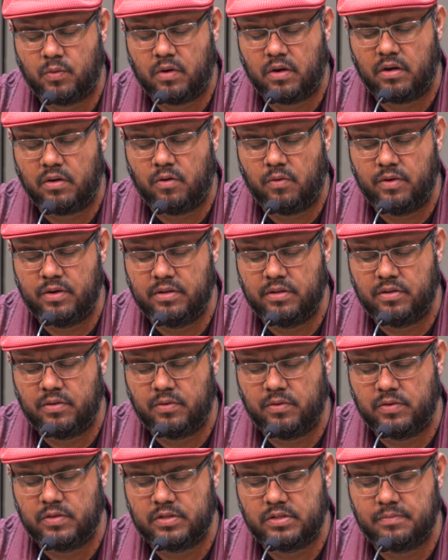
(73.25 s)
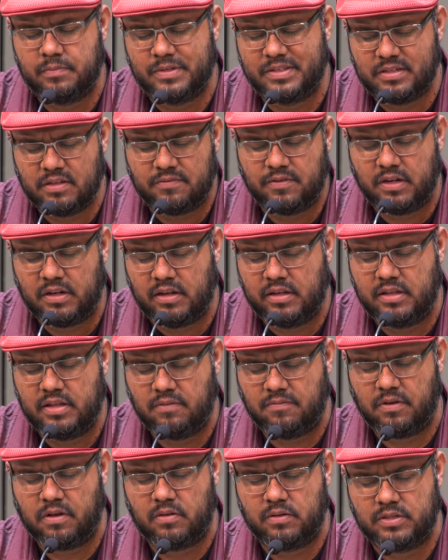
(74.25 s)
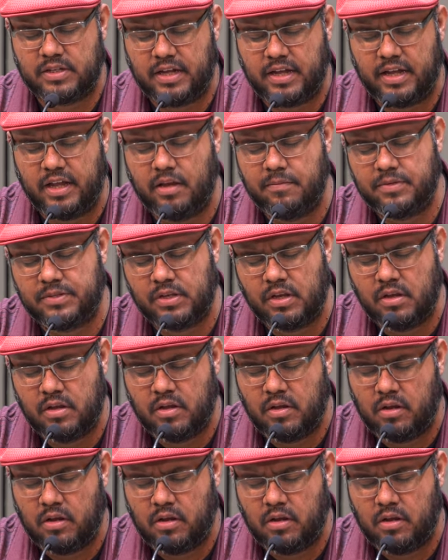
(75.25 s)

who are going through specifically difficult times,